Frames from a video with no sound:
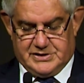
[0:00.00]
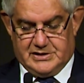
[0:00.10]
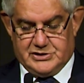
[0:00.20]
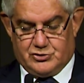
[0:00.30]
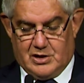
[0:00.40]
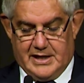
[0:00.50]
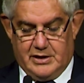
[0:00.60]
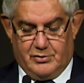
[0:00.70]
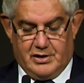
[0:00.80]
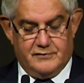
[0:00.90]
in
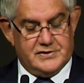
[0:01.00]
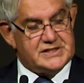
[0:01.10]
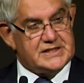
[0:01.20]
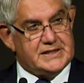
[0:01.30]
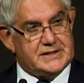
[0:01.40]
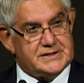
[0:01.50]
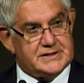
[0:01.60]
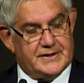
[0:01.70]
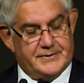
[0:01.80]
Australia and overseas.